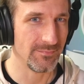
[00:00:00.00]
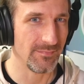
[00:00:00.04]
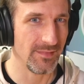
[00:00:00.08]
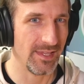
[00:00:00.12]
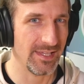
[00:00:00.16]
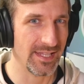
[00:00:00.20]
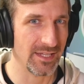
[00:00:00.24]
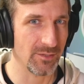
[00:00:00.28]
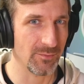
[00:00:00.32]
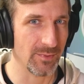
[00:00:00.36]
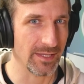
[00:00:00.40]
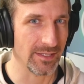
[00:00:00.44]

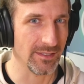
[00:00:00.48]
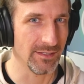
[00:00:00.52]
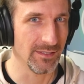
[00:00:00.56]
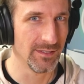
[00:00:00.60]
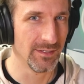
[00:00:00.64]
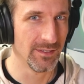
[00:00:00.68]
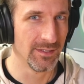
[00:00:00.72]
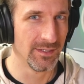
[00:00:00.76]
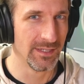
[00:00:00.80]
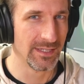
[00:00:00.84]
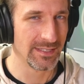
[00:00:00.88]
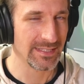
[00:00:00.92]
Anyway,
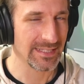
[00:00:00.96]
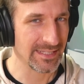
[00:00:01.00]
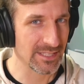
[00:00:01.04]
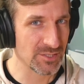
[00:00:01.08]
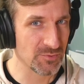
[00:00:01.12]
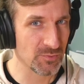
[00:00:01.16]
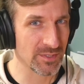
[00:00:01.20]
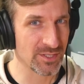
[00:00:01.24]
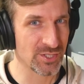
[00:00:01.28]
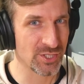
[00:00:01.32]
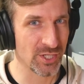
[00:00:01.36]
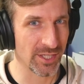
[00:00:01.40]
I think this
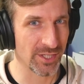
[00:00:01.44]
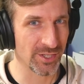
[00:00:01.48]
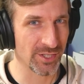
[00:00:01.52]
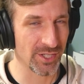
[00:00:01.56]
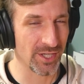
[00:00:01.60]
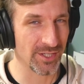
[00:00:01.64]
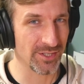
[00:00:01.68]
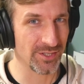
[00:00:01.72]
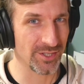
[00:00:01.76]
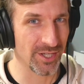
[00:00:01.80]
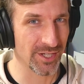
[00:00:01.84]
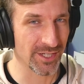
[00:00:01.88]
one's gone
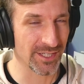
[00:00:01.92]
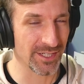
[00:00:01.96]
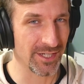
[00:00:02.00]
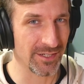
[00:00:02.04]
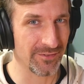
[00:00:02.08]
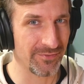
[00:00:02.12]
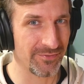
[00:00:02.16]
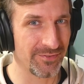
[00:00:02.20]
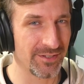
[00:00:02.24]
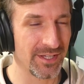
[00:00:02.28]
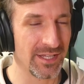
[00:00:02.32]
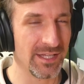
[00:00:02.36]
long
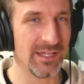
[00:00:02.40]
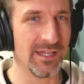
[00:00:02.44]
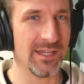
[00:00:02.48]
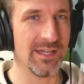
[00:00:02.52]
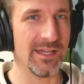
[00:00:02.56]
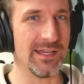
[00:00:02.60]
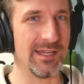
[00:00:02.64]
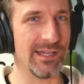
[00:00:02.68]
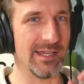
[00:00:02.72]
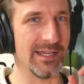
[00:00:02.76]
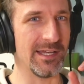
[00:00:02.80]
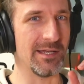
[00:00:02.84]
enough.
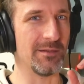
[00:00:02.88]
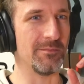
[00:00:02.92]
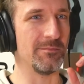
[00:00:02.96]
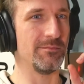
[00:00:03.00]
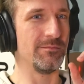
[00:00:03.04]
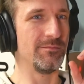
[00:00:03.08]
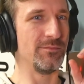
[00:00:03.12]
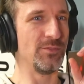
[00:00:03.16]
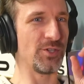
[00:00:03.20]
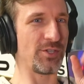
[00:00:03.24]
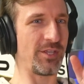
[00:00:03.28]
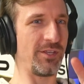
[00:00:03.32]
Um,
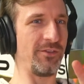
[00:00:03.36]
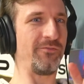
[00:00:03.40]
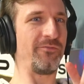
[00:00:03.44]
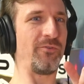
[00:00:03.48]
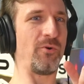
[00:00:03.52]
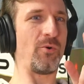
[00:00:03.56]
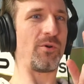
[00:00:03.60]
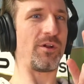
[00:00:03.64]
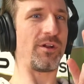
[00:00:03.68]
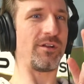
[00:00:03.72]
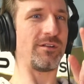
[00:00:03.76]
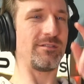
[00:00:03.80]
looking
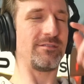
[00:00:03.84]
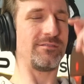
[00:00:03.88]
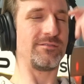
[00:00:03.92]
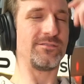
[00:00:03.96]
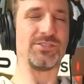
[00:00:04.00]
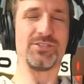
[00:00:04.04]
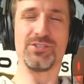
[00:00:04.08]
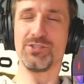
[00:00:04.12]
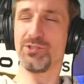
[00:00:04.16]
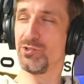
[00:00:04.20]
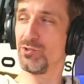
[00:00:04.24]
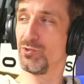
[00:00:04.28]
forward
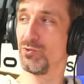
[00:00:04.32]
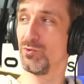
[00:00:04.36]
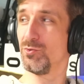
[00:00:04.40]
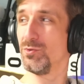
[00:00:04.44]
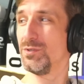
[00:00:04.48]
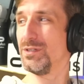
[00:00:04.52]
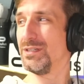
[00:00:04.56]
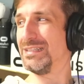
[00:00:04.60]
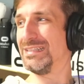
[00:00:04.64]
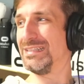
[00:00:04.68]
to